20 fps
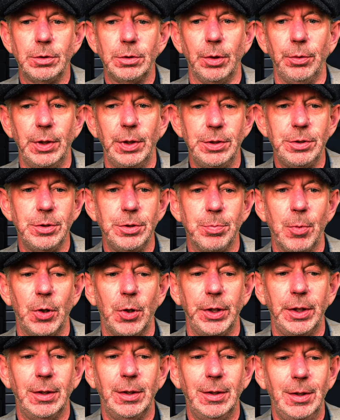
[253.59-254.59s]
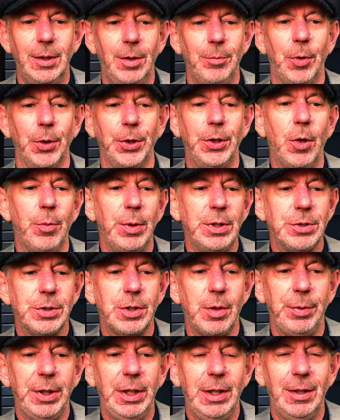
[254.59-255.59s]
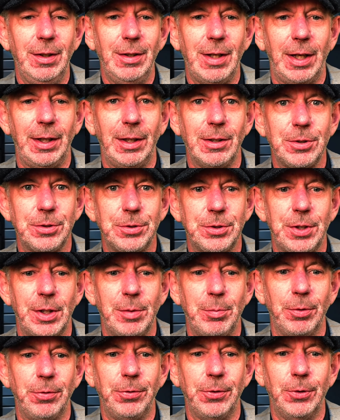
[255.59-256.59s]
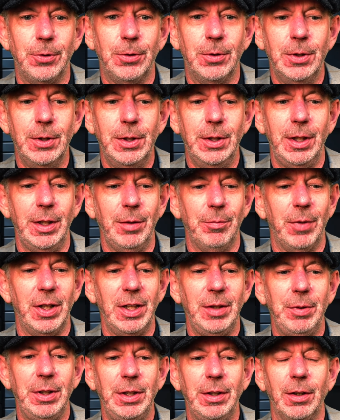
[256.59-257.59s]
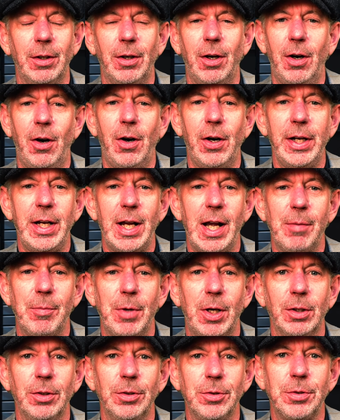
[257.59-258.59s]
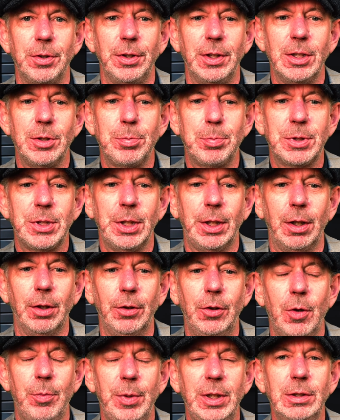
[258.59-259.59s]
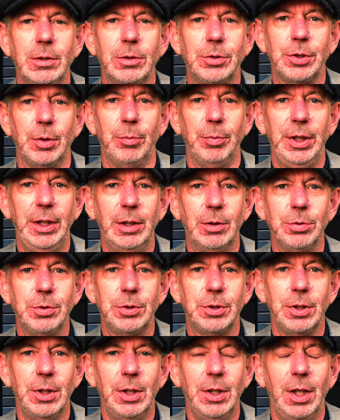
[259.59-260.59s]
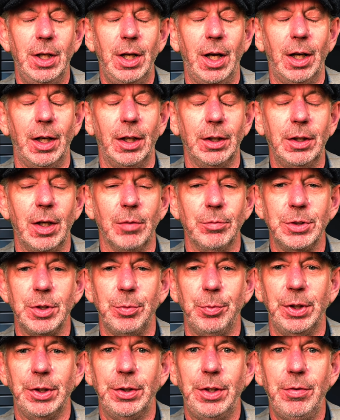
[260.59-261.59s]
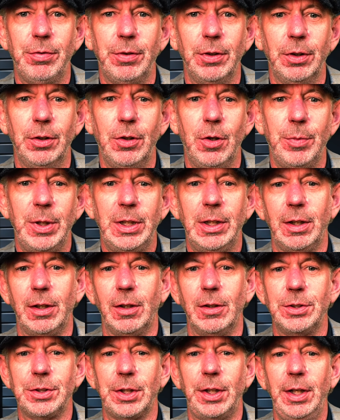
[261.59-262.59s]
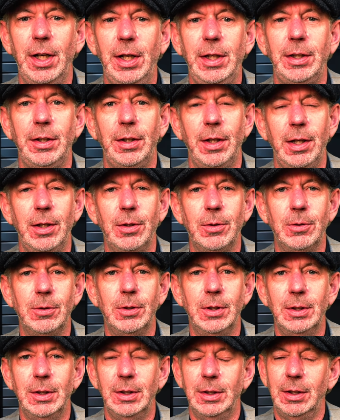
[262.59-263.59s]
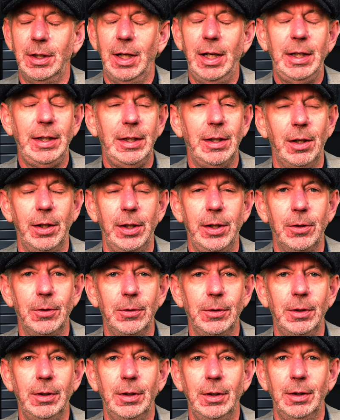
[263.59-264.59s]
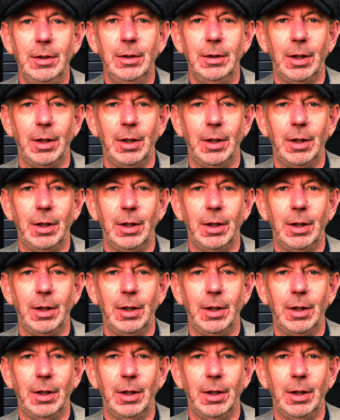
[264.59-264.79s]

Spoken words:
So this is my comments coming in, and as I said before, it may be that I am answering this particular comment, somebody else comes in with a different comment, and I say, hey Neil, hey Leon,